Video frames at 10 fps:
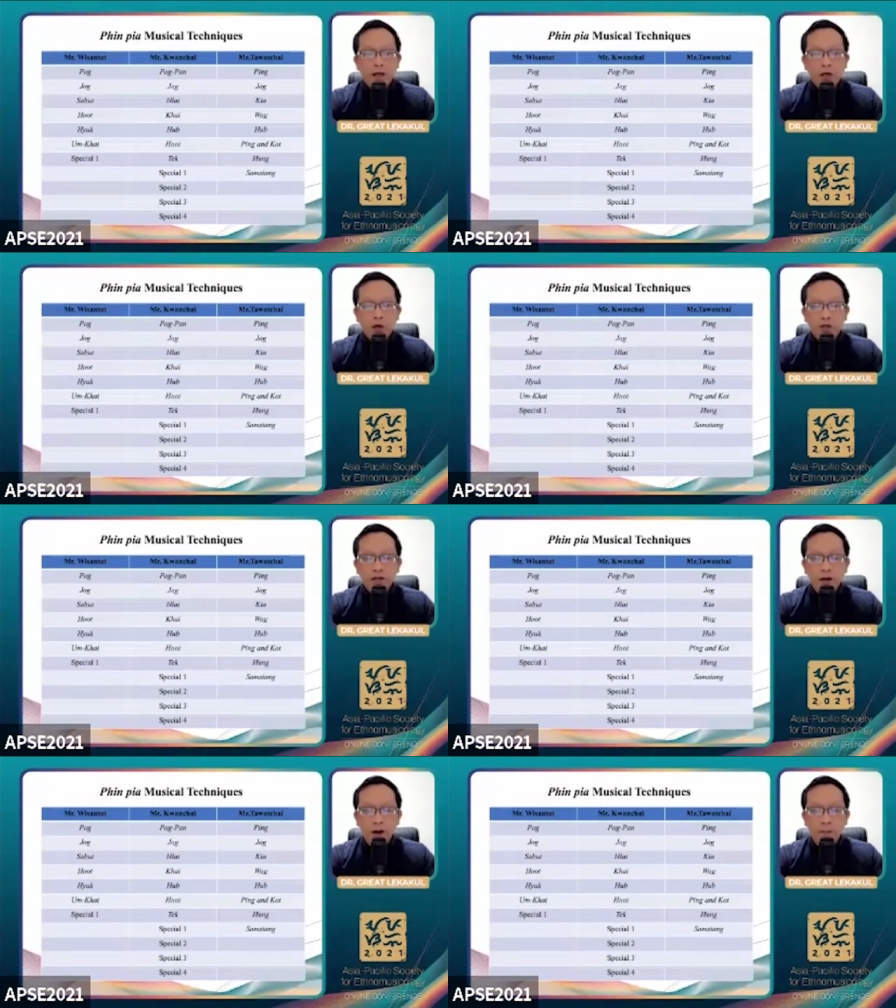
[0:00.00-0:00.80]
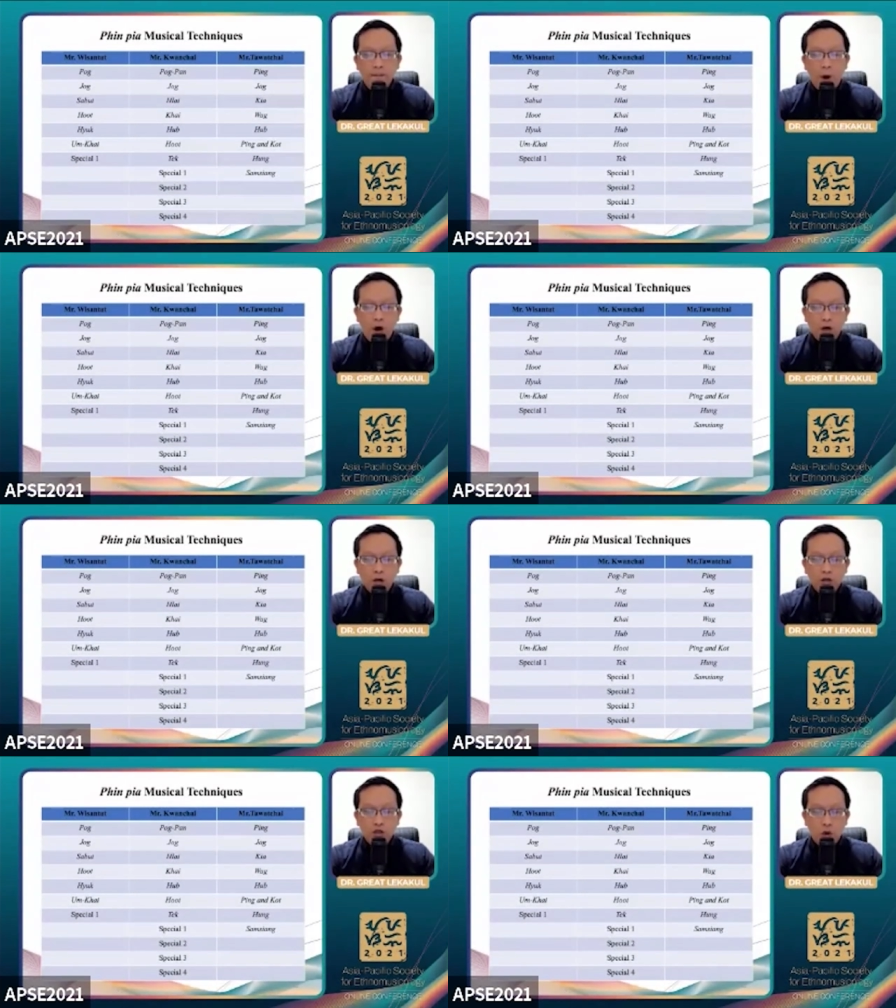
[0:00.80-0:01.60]
including Pok,
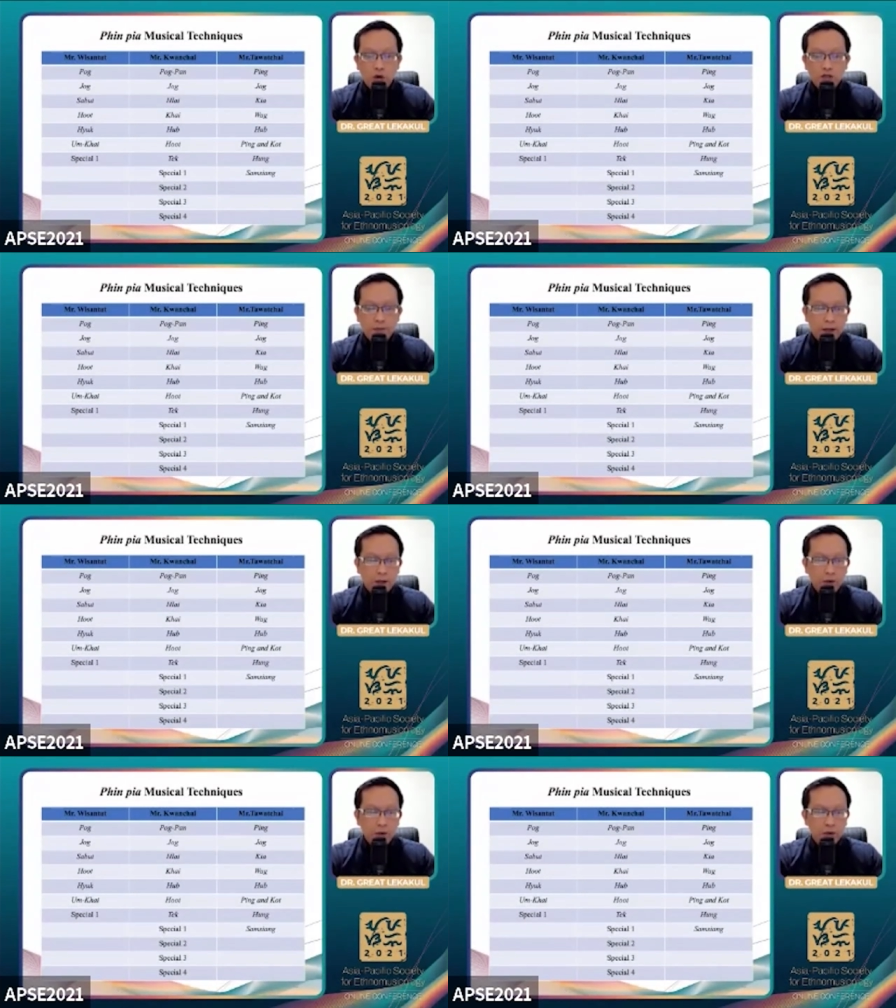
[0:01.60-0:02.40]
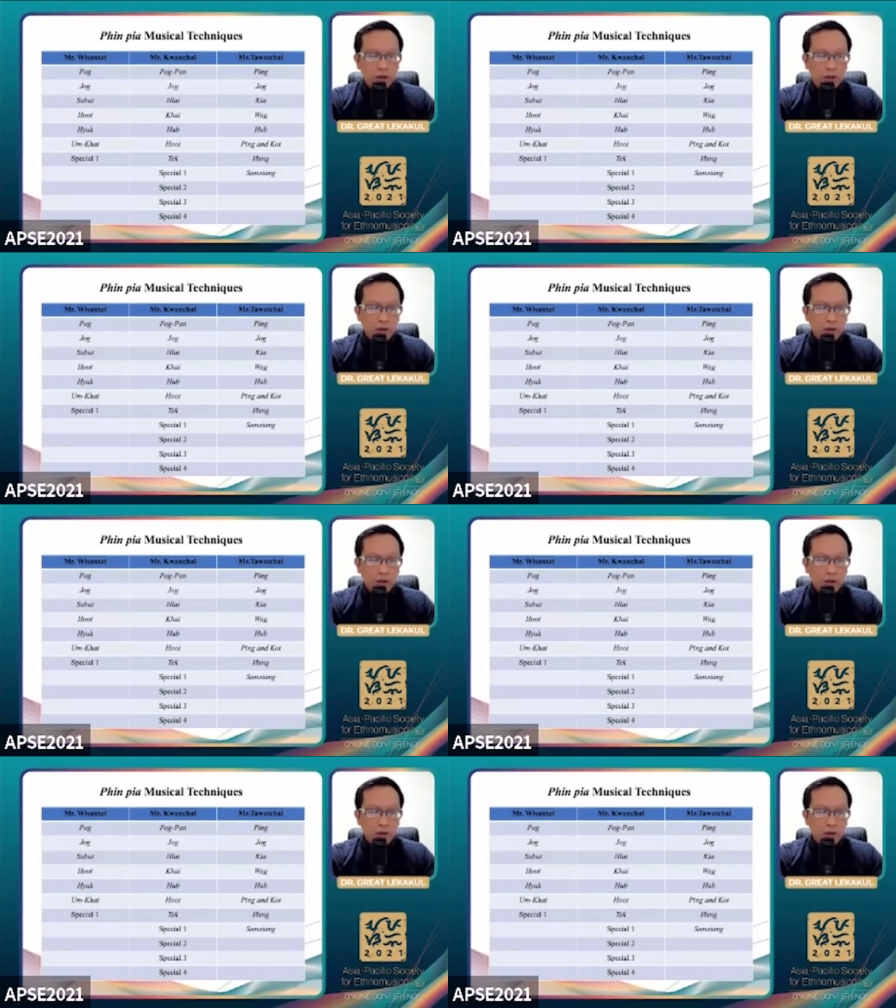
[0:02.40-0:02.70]
Jok, Sabat, Hood,